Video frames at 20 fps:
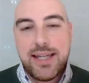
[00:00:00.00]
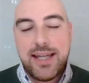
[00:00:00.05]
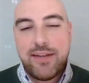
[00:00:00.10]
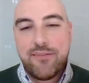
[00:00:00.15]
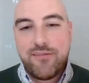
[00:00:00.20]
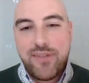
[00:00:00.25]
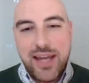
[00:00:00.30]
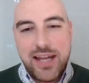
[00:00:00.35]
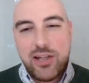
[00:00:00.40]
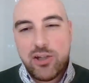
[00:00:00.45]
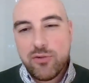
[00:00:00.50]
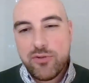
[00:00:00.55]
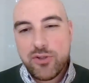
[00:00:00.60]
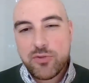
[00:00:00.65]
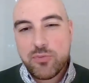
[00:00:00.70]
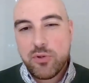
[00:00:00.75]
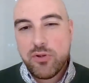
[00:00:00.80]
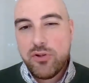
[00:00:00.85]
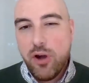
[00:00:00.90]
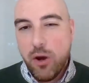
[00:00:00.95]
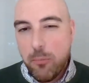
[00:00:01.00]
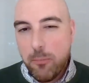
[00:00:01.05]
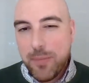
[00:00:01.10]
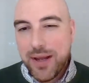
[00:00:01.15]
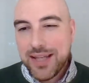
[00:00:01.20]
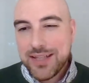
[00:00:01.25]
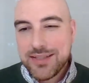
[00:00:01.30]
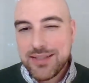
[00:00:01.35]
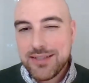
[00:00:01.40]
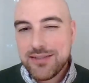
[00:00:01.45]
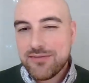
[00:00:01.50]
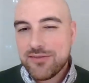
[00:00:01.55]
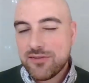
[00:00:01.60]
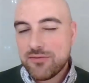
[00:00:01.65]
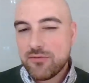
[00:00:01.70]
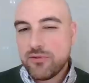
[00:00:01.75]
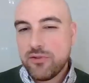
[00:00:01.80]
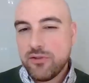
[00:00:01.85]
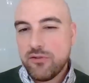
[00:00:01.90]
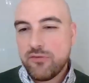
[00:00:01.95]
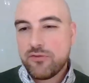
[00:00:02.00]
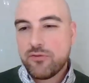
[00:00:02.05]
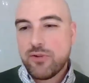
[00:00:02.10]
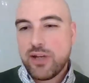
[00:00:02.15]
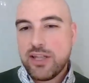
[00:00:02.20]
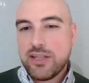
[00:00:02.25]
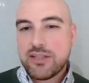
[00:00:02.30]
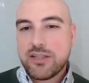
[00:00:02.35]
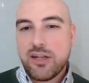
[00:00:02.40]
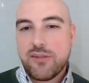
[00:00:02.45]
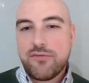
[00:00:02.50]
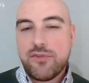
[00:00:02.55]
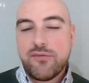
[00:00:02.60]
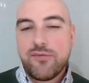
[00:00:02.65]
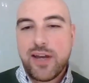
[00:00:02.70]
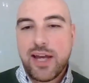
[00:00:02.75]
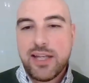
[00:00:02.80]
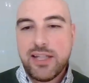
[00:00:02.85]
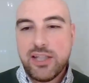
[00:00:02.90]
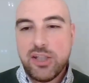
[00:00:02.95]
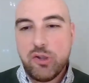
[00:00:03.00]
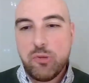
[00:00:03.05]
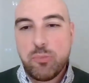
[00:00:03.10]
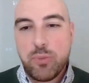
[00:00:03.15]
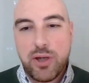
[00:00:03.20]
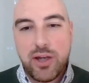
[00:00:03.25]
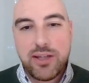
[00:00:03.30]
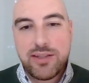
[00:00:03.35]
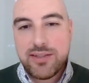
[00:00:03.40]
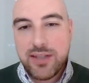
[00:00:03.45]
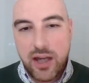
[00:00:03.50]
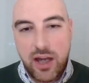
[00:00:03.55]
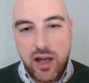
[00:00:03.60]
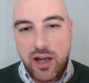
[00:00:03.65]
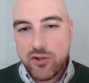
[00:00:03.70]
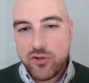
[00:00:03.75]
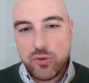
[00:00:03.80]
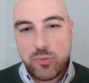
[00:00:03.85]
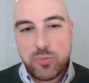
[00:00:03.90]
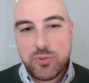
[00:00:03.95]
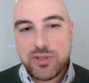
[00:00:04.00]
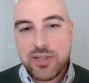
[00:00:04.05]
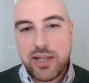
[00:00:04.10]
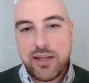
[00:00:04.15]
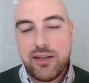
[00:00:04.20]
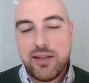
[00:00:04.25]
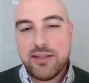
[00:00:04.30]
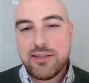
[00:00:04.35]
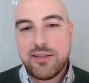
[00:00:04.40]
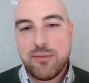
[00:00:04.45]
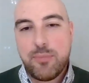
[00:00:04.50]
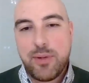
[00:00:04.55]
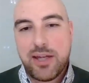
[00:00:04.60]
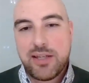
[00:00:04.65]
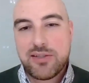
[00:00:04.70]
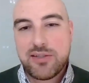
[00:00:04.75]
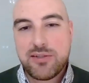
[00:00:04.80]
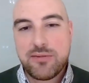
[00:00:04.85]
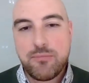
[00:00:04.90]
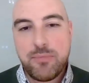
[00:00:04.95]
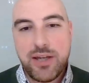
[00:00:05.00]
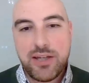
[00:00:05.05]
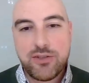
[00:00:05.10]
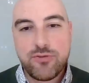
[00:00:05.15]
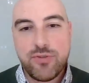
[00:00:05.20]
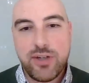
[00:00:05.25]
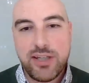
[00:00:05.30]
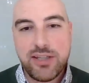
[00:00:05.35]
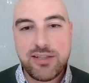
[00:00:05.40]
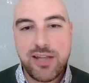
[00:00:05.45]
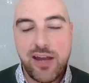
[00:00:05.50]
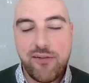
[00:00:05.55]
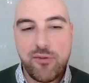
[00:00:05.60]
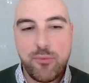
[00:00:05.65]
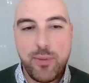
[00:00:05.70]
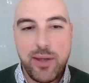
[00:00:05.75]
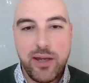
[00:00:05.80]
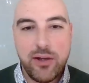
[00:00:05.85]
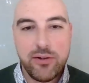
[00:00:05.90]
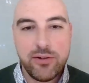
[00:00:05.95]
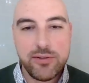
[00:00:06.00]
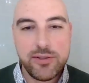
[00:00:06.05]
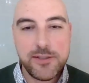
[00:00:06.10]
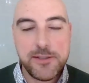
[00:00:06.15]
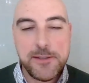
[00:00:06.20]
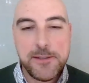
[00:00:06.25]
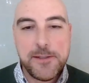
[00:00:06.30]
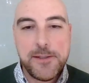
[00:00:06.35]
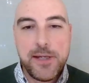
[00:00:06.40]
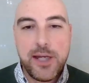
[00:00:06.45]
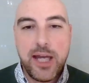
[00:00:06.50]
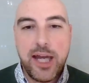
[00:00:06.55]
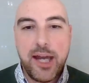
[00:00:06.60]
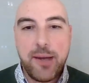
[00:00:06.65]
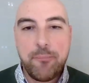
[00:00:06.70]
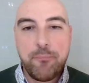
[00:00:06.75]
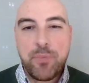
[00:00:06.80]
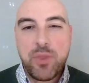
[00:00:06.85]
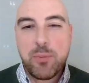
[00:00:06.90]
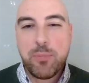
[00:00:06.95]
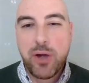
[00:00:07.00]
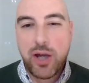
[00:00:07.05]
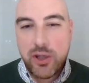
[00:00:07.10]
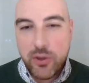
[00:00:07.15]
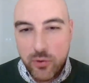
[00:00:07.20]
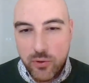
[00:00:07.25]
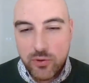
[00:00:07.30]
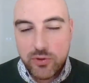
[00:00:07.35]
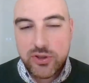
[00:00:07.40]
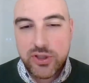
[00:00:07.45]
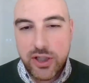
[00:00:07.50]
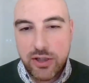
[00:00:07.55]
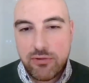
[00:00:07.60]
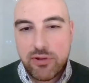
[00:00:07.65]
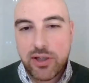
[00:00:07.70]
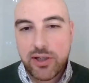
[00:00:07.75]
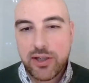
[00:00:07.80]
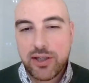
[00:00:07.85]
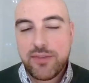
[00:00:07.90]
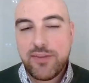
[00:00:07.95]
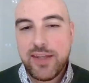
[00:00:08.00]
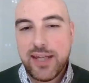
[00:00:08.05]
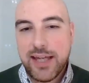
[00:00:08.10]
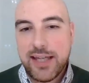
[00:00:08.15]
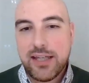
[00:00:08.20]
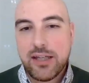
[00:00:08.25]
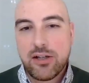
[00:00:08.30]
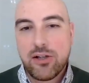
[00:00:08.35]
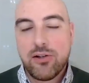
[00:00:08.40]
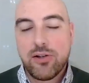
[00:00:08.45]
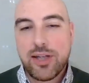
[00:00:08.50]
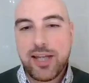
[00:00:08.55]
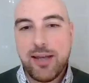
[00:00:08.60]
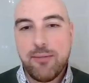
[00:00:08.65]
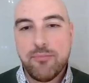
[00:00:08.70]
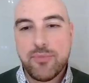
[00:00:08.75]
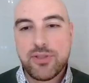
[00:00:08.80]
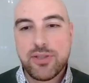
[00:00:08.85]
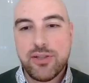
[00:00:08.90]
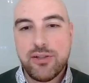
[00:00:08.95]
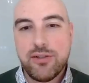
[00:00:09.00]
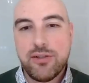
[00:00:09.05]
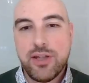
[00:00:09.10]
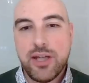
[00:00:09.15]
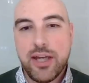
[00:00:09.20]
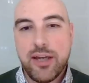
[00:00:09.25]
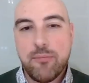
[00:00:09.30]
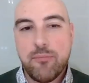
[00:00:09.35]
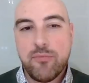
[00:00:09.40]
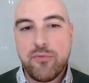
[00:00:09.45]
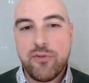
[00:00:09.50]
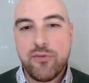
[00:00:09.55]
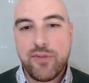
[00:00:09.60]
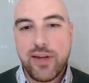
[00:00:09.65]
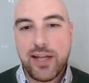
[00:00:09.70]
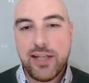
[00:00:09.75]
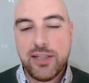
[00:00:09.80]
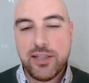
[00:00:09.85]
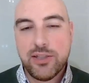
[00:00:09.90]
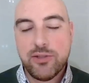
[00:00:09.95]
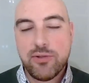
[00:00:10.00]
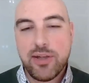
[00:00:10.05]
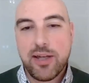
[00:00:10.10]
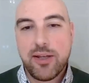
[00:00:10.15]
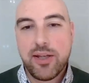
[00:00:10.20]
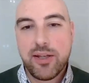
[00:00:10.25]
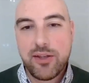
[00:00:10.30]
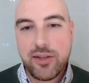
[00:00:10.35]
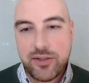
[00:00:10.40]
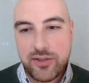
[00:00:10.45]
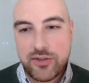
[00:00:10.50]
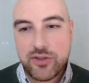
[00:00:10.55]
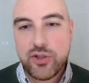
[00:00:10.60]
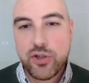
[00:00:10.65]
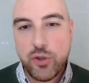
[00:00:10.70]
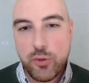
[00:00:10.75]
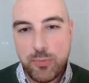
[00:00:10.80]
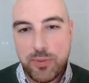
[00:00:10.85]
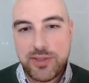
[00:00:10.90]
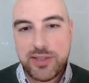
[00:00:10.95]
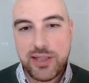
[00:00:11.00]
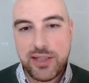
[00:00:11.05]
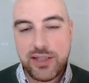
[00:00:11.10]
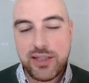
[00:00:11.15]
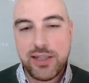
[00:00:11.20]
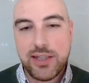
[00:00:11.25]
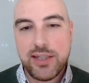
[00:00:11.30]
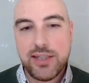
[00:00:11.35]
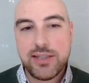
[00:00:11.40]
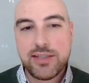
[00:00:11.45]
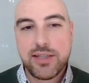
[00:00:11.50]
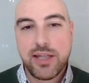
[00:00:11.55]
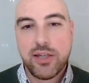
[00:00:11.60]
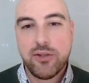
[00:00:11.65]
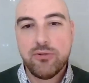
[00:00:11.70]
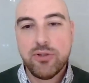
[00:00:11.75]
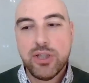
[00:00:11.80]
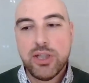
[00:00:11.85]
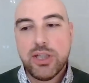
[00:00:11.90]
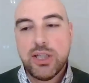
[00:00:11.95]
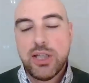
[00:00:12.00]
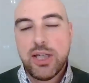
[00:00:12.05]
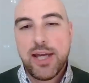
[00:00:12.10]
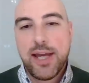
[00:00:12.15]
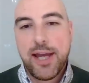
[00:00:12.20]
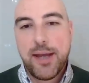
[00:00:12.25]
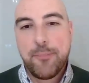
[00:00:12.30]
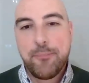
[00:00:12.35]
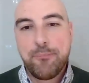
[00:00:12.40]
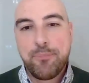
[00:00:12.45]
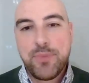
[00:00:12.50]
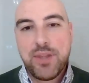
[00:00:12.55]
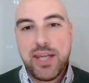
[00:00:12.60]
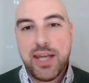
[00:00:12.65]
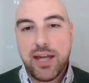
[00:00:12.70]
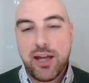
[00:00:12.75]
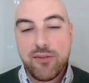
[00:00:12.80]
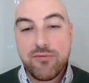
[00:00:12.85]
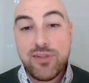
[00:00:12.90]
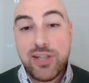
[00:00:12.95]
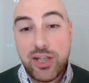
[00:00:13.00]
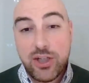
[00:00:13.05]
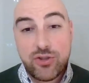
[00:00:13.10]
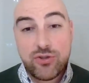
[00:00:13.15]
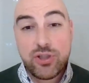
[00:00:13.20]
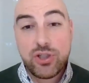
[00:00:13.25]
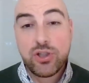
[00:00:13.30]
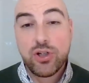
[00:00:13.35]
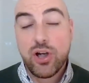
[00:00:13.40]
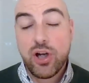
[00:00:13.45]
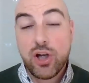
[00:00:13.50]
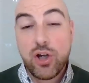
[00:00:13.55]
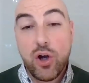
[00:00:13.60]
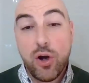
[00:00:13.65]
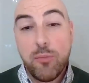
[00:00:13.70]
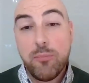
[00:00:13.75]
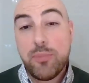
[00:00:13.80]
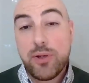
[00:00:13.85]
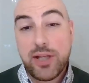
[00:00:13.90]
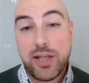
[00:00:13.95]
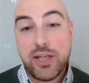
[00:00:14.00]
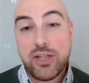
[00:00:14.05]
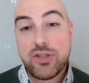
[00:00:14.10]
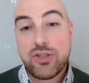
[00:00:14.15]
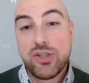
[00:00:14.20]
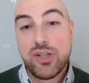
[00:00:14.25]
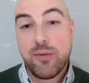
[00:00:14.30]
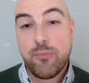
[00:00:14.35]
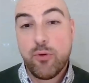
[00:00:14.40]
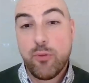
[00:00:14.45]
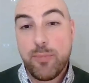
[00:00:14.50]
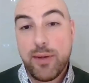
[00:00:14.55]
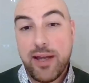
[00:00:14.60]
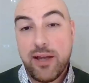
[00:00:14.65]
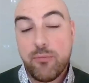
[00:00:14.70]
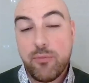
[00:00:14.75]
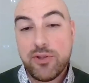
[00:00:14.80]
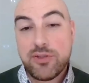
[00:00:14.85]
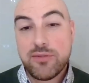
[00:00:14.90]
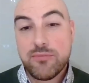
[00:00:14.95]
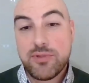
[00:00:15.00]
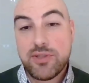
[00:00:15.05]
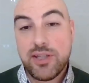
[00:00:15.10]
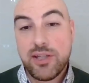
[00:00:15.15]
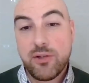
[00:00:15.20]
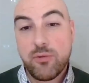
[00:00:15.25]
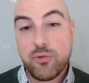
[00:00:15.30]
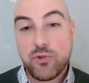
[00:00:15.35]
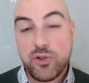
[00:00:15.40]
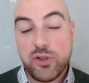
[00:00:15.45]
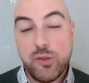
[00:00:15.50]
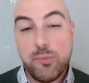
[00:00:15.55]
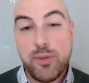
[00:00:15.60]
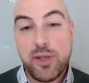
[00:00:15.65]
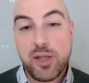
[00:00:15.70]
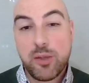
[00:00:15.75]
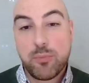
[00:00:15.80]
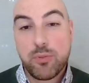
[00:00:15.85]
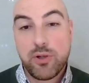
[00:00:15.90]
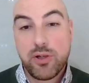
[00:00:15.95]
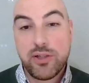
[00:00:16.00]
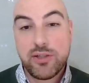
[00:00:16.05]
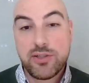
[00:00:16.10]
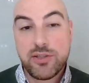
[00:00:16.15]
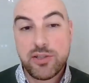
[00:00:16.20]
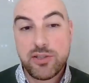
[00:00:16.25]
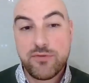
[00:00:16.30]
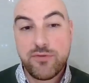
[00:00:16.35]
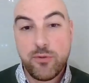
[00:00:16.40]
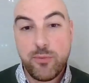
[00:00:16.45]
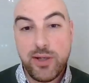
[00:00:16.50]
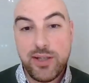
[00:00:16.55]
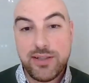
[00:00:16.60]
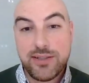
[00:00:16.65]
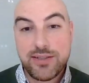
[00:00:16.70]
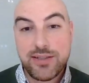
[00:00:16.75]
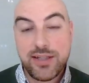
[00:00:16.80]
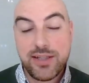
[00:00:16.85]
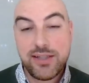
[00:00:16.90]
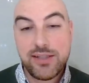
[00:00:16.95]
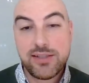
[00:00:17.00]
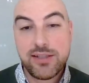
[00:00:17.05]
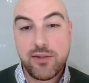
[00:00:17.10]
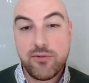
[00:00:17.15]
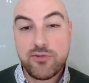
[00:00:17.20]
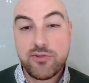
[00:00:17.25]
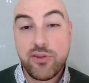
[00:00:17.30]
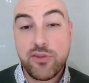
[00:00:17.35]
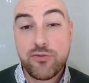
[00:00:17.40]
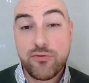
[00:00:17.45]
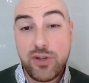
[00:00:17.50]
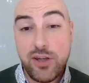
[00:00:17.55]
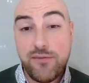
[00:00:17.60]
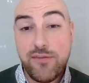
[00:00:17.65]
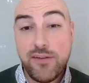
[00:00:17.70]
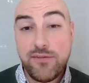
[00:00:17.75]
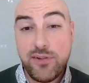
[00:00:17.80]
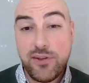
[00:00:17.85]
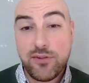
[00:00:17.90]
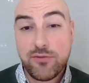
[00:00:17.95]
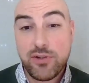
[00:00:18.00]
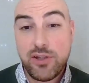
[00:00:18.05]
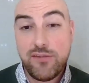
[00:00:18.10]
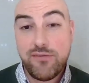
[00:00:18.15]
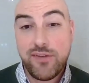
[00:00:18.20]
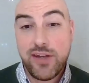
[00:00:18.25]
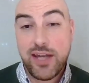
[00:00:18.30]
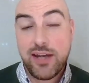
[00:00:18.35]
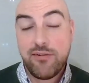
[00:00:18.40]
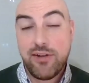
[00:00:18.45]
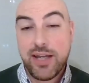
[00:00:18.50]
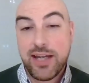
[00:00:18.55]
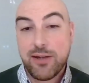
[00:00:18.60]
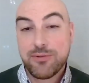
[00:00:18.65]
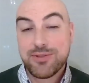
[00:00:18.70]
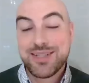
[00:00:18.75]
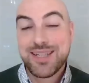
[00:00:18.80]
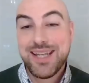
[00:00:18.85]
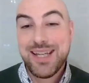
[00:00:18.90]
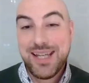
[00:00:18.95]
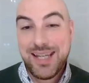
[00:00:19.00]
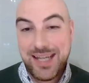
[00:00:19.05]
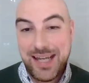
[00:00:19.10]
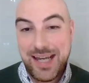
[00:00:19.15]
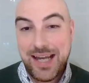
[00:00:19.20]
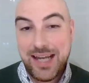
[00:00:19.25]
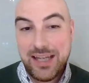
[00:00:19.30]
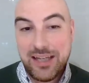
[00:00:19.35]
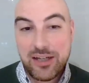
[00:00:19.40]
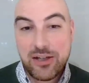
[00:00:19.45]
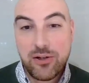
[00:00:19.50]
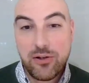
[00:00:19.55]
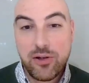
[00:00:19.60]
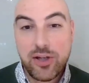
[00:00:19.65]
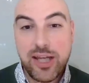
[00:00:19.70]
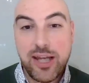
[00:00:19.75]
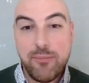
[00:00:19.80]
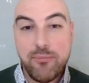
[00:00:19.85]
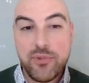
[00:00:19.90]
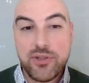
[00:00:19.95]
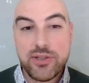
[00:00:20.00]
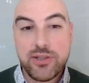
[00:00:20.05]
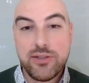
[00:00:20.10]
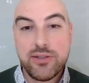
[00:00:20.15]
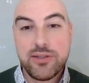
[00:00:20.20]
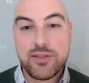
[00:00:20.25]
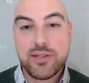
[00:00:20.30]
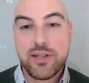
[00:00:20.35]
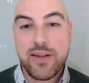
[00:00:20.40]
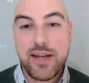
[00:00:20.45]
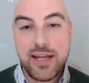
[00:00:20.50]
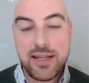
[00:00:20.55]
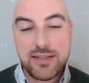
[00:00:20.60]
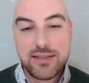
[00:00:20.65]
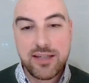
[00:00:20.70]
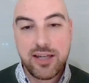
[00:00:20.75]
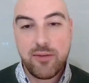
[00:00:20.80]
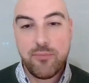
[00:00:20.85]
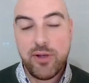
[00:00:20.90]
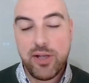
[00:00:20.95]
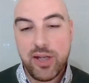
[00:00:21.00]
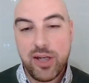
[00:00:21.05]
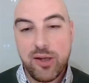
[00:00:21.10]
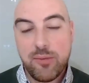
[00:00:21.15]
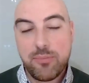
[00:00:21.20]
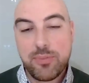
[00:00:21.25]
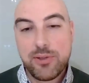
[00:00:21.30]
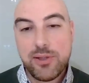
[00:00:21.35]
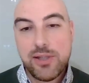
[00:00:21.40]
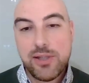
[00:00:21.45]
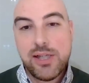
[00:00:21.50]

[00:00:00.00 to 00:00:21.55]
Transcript: A fairly obvious one, not masses of great stuff for value, but it's 100% is the best race to have a bet on. But I also like the 8 o'clock Kempton for value, and two particularly. So I've literally got a combination double bet with some singles on the bigger prices for Wednesday. So it's the 353 Fairyhouse, 8 o'clock Kempton. So that is coming up.